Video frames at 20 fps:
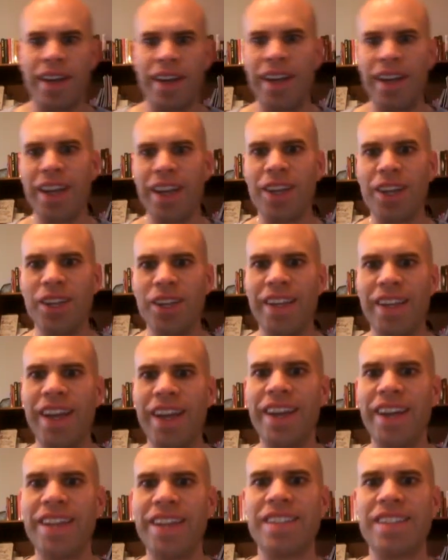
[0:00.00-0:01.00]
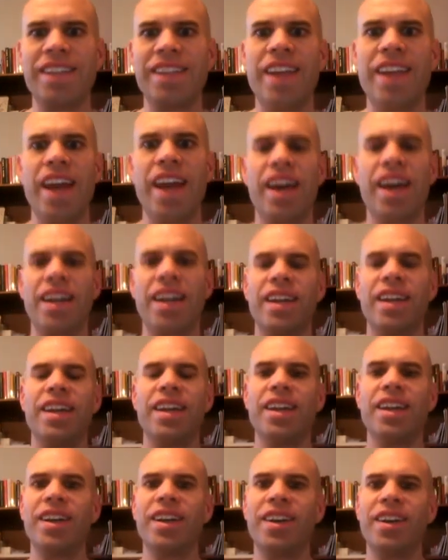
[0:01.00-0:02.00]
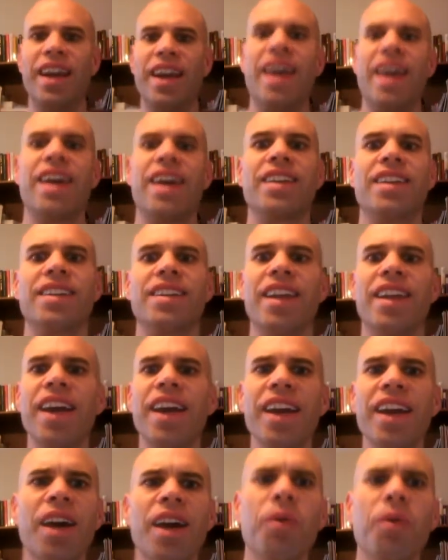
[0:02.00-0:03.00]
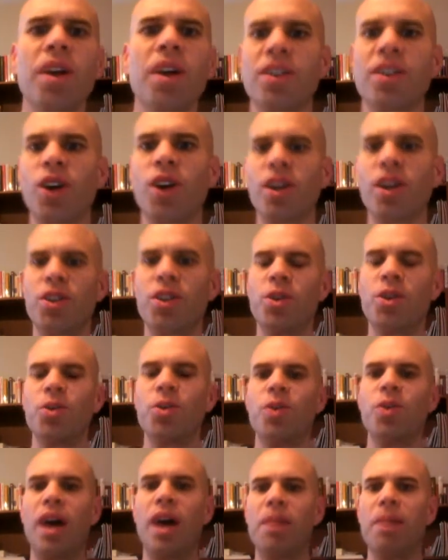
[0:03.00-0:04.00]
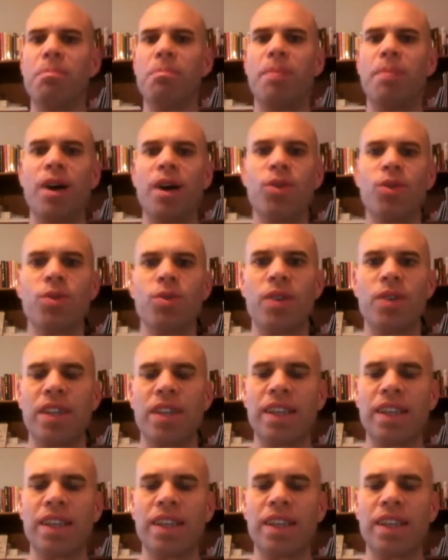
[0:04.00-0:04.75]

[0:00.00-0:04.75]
Hey, good day. It's Dan here, and today I want to talk to you about,